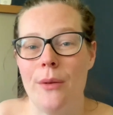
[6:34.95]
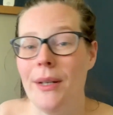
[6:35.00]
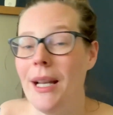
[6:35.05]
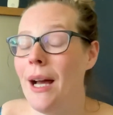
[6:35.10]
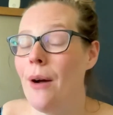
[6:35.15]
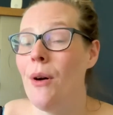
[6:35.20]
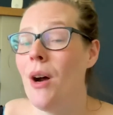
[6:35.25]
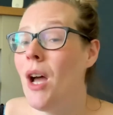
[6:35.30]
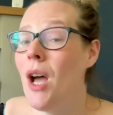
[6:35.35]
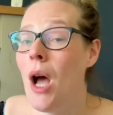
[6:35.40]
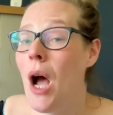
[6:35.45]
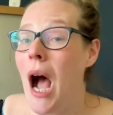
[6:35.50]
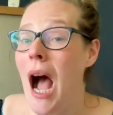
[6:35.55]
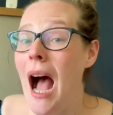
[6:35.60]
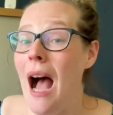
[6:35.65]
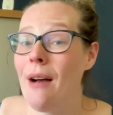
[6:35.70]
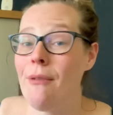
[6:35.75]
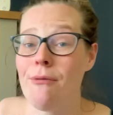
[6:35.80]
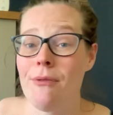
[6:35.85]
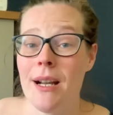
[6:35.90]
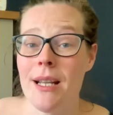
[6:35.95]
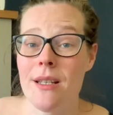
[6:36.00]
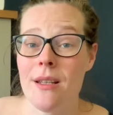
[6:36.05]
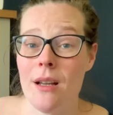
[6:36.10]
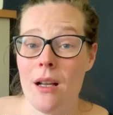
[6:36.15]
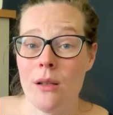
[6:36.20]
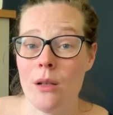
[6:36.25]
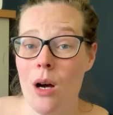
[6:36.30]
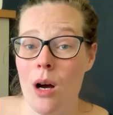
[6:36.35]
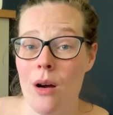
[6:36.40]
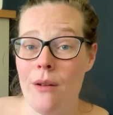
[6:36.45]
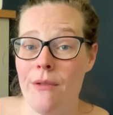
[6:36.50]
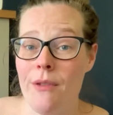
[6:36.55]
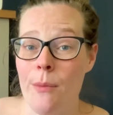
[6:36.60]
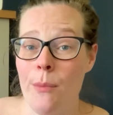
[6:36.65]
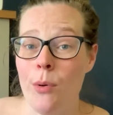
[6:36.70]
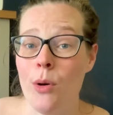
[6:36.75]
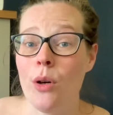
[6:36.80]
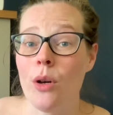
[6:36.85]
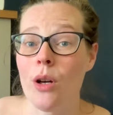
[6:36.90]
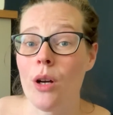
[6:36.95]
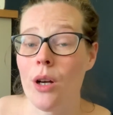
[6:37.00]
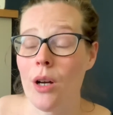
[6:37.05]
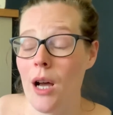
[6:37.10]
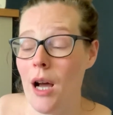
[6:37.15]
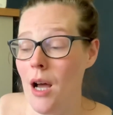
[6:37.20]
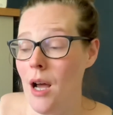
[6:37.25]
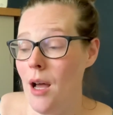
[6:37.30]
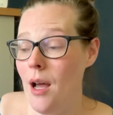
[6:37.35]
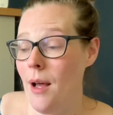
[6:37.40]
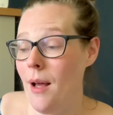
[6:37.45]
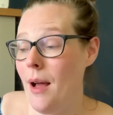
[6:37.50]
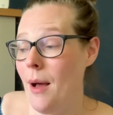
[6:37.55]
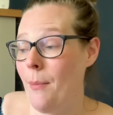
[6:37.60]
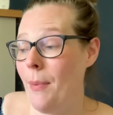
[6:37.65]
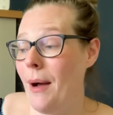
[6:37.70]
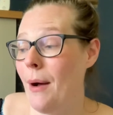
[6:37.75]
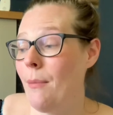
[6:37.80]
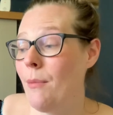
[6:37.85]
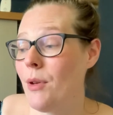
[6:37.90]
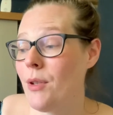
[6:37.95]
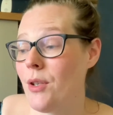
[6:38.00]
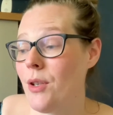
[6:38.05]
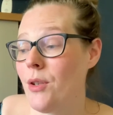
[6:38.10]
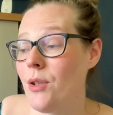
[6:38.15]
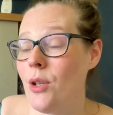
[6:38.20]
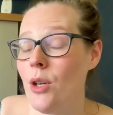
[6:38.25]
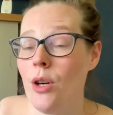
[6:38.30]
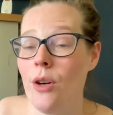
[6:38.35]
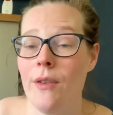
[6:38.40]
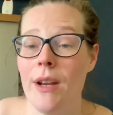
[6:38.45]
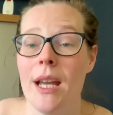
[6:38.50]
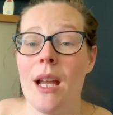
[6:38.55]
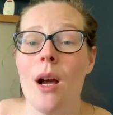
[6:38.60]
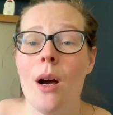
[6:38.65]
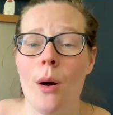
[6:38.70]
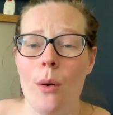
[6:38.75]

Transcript: Now, I've read a lot of the book about Montessori.